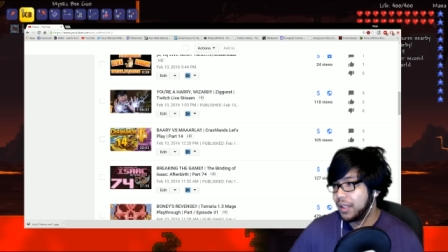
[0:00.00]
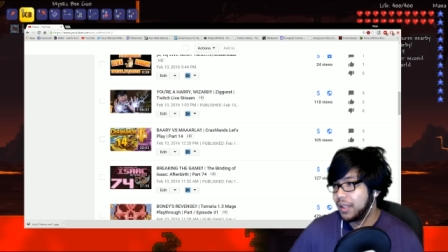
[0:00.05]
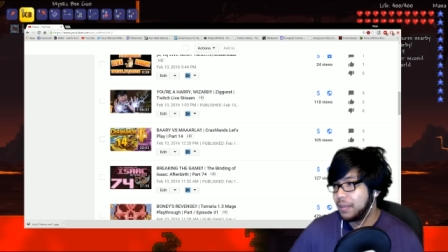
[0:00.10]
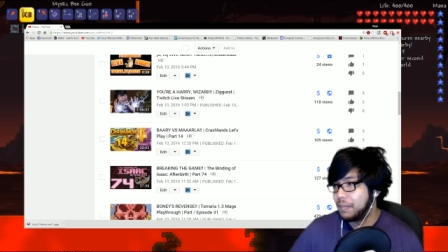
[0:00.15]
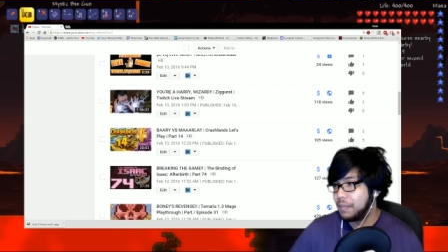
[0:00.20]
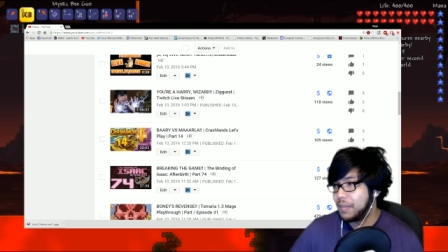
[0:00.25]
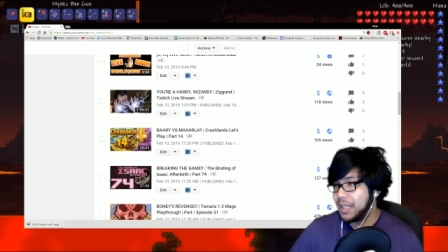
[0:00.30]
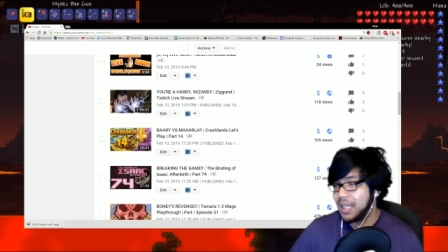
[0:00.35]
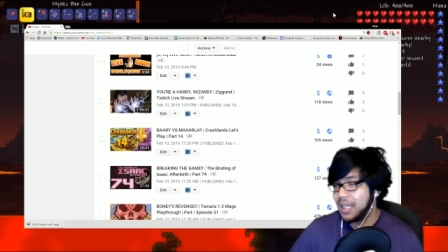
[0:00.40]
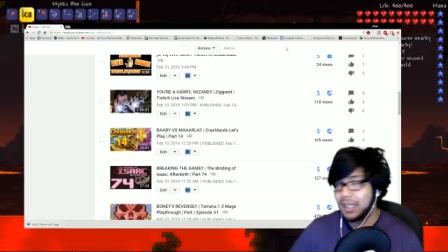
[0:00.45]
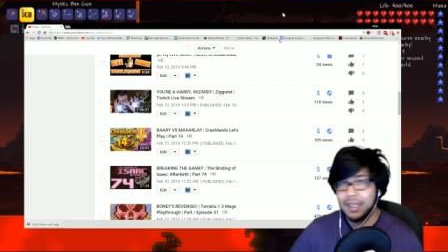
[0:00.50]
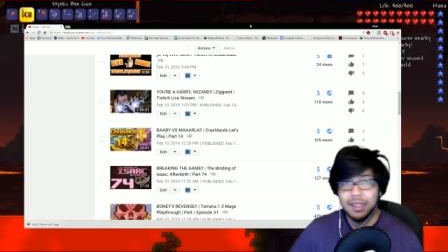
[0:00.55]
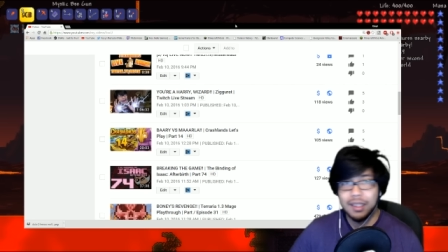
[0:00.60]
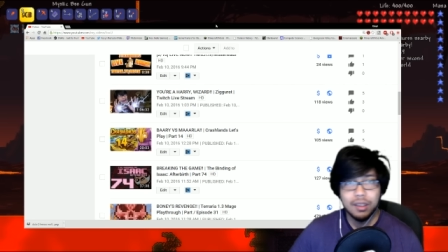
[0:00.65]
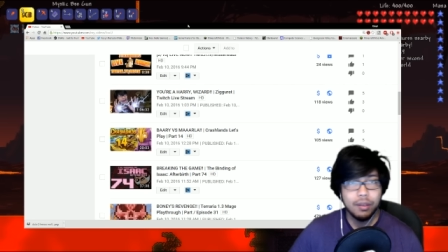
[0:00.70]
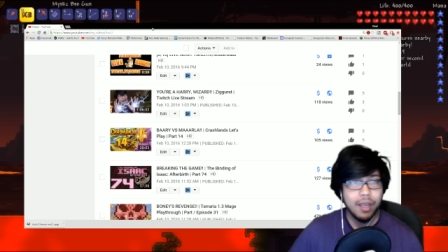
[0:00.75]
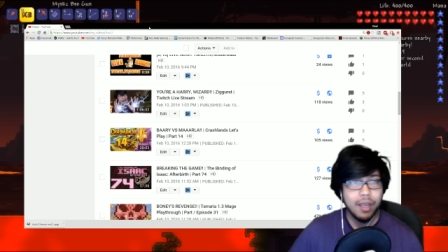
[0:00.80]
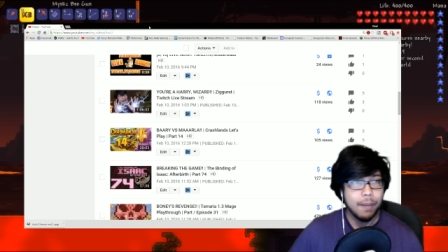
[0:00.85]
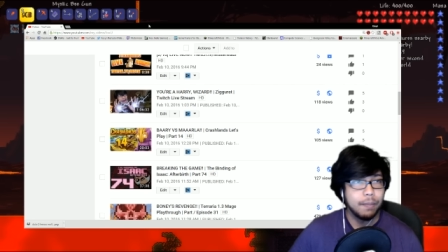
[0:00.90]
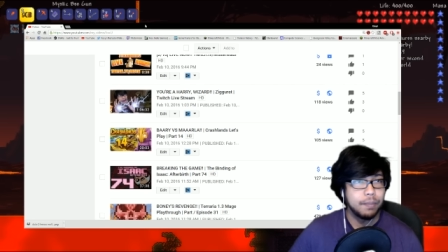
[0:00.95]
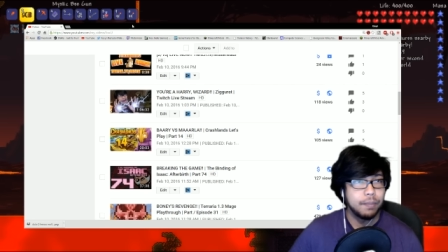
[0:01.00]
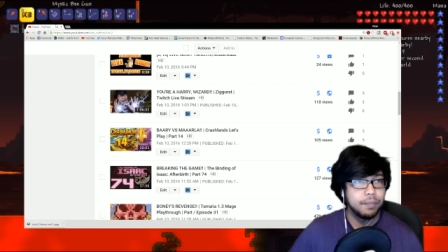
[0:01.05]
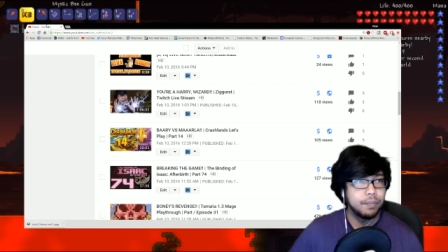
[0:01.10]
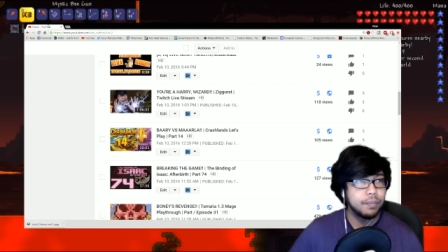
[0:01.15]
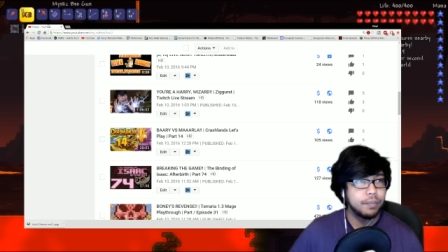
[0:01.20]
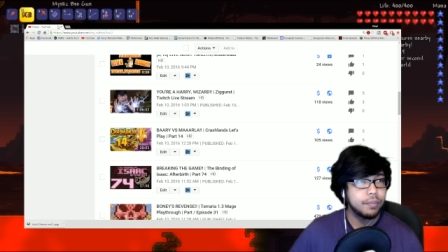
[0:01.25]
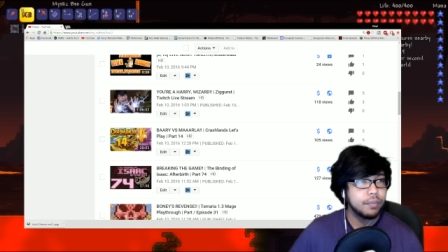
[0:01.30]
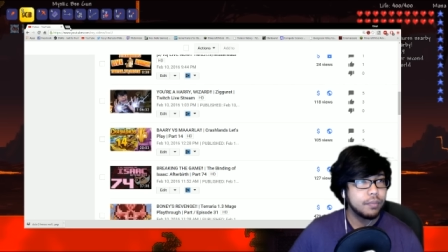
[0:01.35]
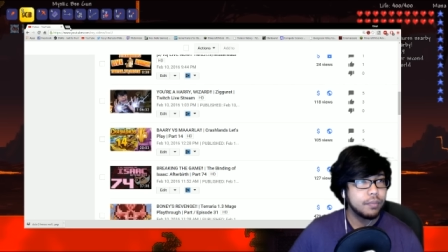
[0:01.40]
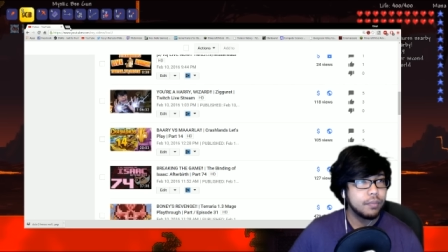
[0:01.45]
me at least. Okay,
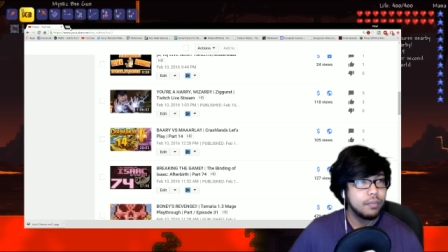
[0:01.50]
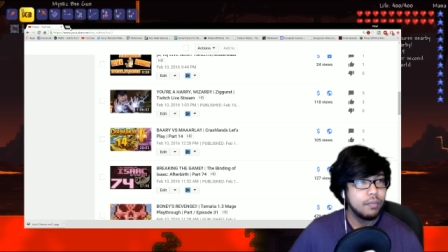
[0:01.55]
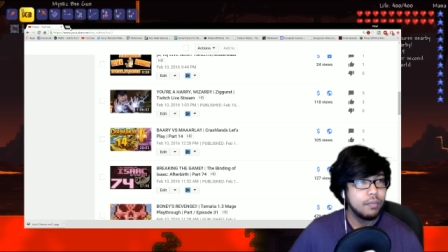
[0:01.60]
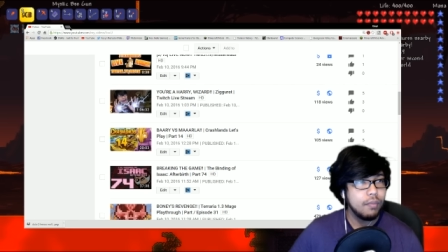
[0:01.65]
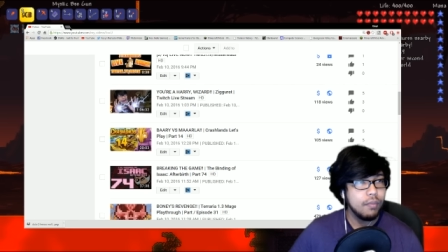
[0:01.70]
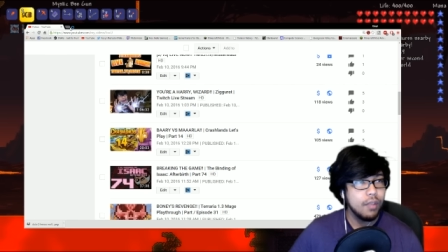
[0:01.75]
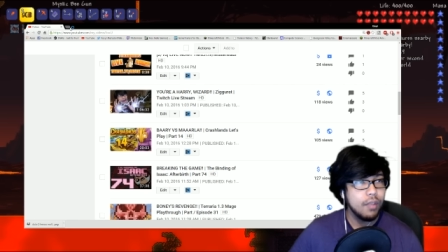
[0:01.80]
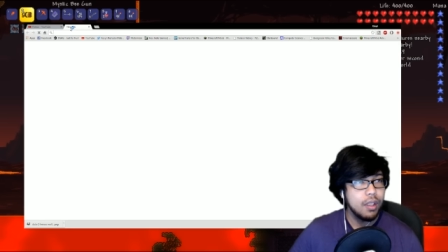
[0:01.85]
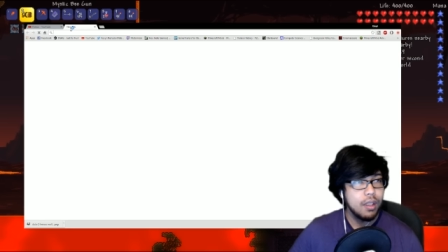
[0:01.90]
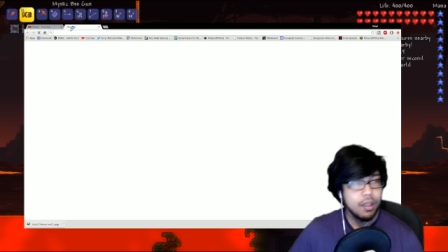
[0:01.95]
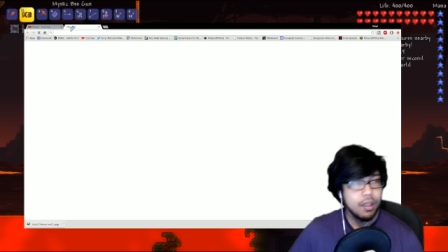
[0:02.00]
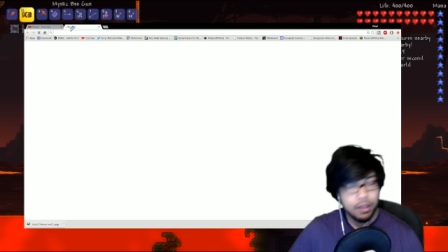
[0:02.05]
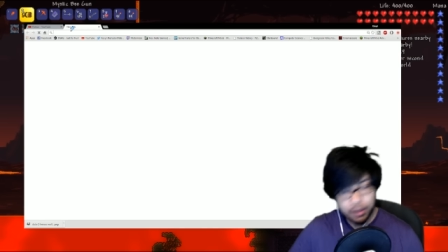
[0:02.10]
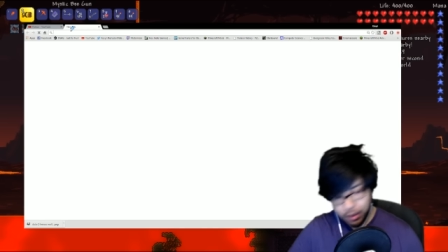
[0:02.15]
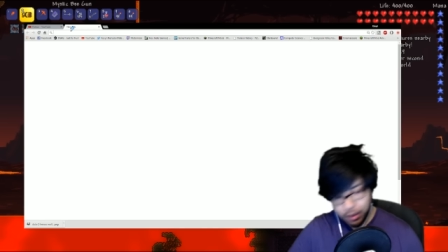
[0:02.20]
so